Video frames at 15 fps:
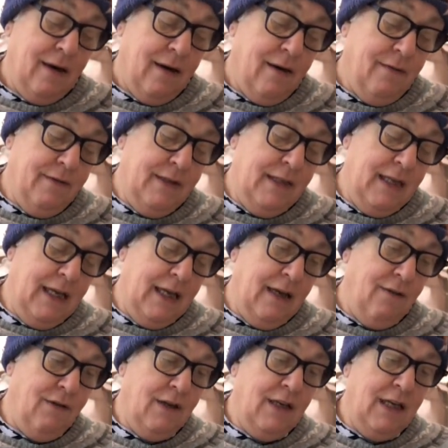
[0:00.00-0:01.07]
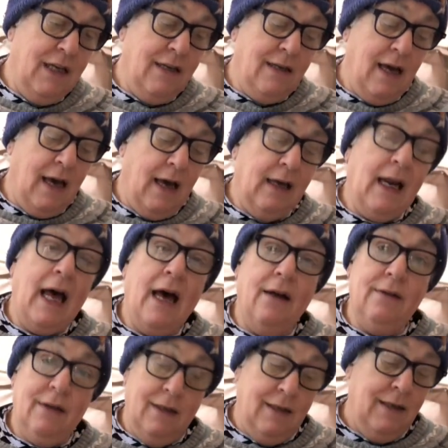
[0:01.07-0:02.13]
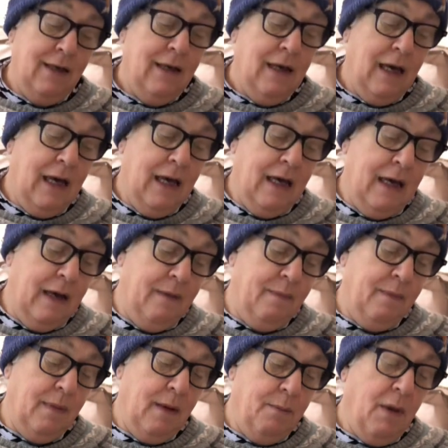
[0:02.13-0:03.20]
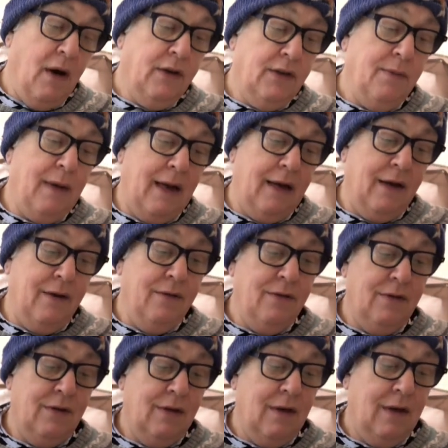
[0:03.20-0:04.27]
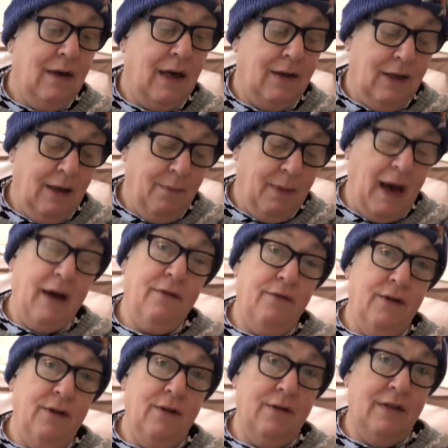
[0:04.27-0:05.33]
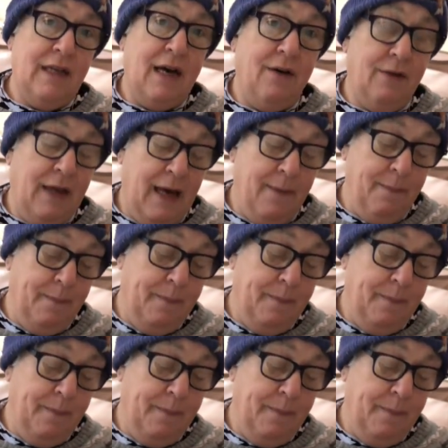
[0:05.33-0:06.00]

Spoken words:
Obviously, if you need halal marshmallows, I think Pack Foods sell them.